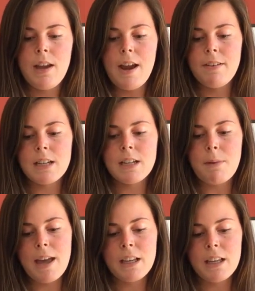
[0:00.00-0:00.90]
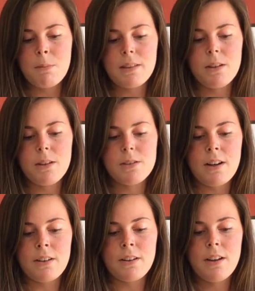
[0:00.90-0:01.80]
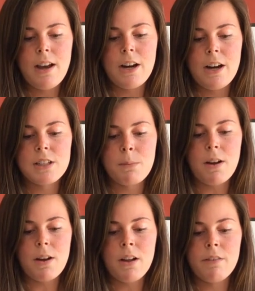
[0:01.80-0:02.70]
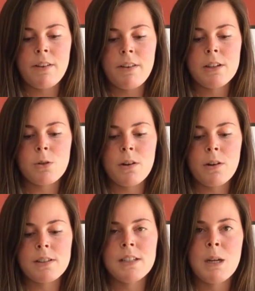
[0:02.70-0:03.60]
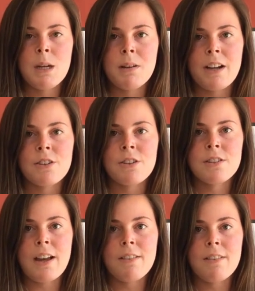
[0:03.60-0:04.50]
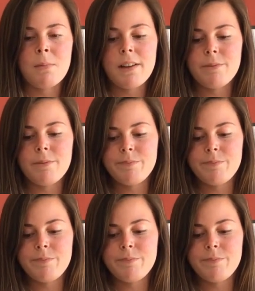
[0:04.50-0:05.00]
Every time I think about the Youth Center, I just think of all the funny stories and deep connections I have made.